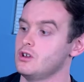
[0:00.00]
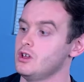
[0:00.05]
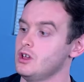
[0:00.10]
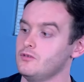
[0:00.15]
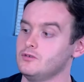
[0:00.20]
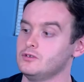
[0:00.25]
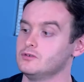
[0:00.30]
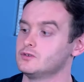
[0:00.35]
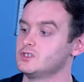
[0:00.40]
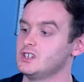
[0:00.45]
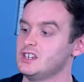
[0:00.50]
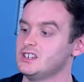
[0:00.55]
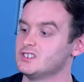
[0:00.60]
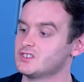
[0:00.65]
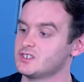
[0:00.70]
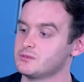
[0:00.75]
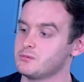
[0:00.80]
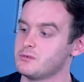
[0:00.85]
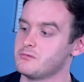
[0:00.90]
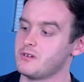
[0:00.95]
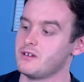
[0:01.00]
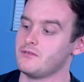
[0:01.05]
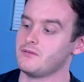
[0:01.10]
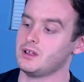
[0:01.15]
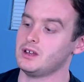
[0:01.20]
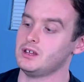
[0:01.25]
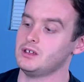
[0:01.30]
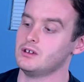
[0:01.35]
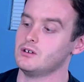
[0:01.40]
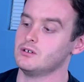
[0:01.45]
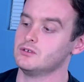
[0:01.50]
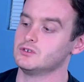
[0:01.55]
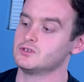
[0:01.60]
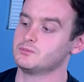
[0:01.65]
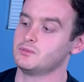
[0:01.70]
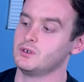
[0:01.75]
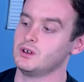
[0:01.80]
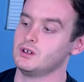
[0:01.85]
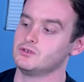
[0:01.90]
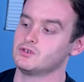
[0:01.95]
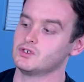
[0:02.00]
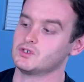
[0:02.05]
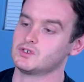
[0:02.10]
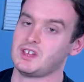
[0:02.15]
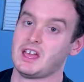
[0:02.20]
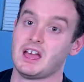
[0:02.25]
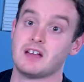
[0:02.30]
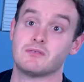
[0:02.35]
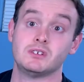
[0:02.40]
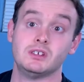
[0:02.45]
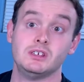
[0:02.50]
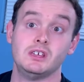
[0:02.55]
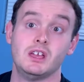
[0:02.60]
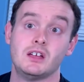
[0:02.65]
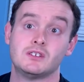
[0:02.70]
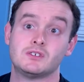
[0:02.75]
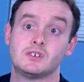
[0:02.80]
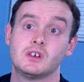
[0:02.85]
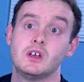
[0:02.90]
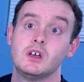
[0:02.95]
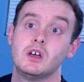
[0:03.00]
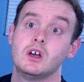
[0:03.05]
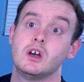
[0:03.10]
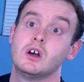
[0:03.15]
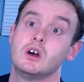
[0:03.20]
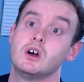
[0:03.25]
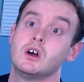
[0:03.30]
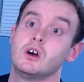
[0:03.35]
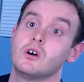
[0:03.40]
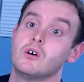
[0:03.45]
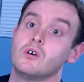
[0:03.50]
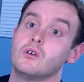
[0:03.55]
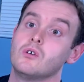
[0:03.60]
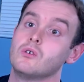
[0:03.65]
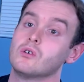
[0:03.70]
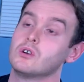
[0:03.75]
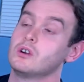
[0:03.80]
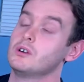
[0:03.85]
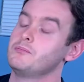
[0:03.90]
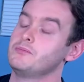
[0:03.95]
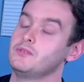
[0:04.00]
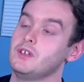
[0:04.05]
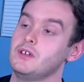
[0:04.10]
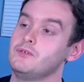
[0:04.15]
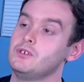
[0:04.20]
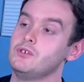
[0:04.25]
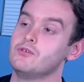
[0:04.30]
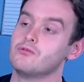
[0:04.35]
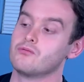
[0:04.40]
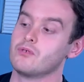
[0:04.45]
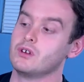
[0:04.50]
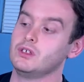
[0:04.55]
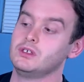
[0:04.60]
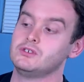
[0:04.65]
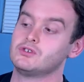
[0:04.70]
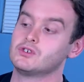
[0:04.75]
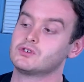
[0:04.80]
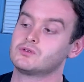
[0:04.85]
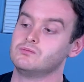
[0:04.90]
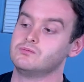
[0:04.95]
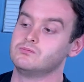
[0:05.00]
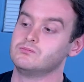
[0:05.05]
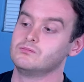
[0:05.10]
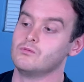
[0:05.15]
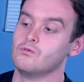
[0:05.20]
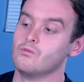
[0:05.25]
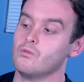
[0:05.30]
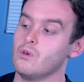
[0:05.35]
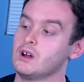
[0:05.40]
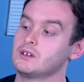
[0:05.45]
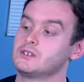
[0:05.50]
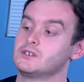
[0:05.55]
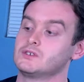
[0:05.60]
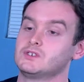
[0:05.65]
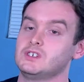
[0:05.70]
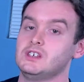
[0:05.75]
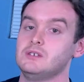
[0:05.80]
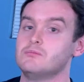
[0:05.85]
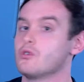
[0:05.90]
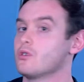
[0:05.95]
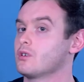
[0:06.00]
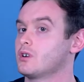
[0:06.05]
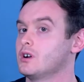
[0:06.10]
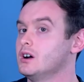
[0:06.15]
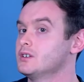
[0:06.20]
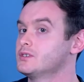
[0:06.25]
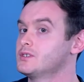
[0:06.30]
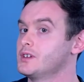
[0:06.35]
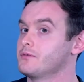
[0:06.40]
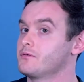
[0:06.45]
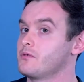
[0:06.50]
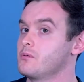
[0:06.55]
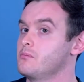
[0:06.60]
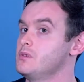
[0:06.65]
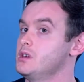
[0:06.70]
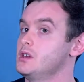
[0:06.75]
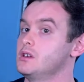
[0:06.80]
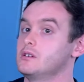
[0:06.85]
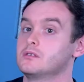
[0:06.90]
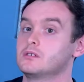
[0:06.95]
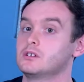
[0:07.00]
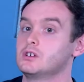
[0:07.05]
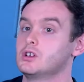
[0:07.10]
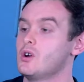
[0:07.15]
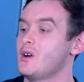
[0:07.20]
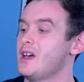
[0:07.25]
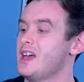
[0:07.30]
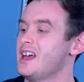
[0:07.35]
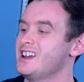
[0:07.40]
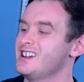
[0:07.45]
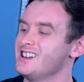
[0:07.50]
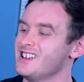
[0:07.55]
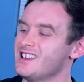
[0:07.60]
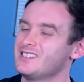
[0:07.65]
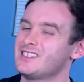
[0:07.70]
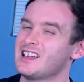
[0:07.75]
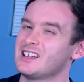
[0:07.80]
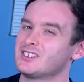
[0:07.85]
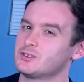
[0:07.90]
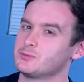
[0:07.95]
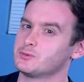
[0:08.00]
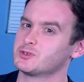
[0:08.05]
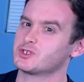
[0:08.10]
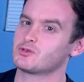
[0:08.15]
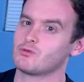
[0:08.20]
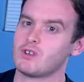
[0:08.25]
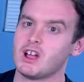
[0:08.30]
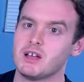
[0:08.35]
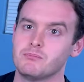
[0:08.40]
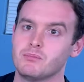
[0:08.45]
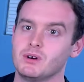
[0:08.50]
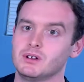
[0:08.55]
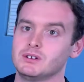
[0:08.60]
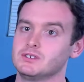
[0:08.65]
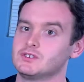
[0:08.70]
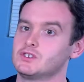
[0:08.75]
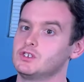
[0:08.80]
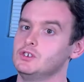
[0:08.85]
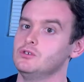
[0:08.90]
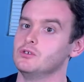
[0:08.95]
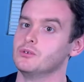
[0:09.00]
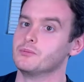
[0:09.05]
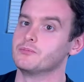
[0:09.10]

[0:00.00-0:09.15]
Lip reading: if you've seen some of my videos but just haven't yet, or if you really just want to see more content from me, go ahead and hit that subscribe button too.